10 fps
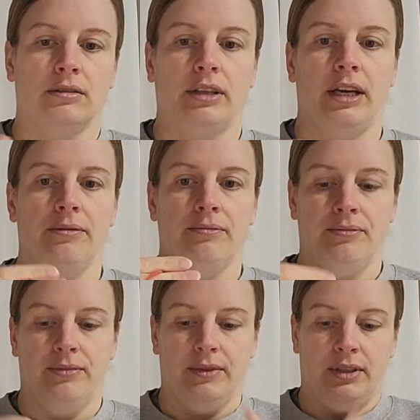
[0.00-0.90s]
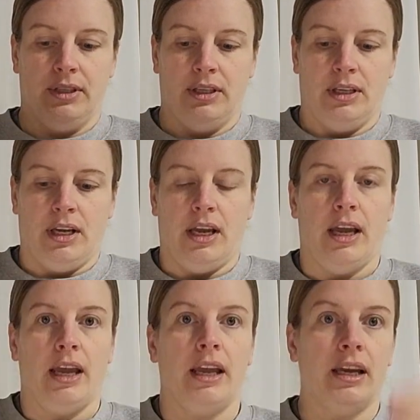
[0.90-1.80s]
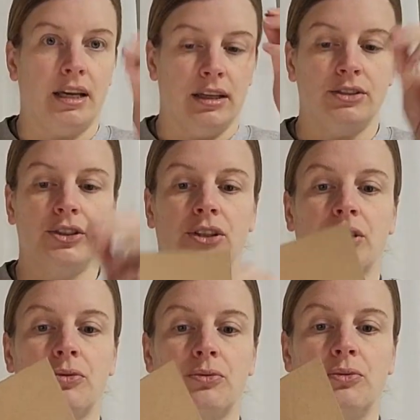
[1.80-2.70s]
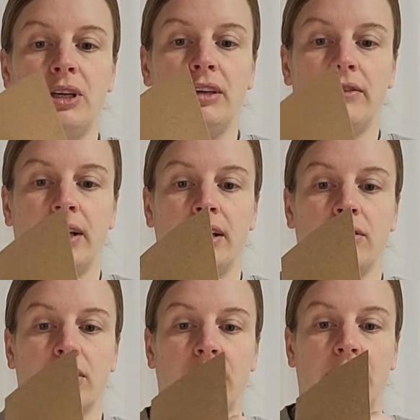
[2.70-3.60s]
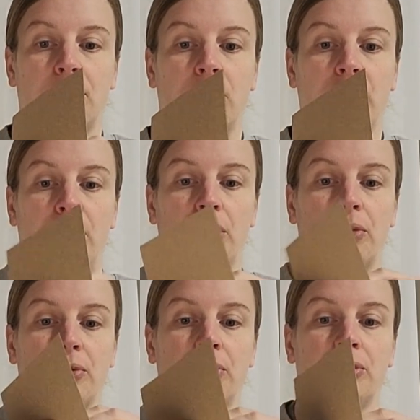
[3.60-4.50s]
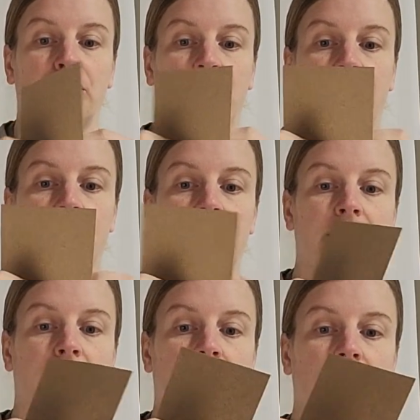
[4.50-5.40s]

Okay. And you're going to weave it, or like put it through, right, that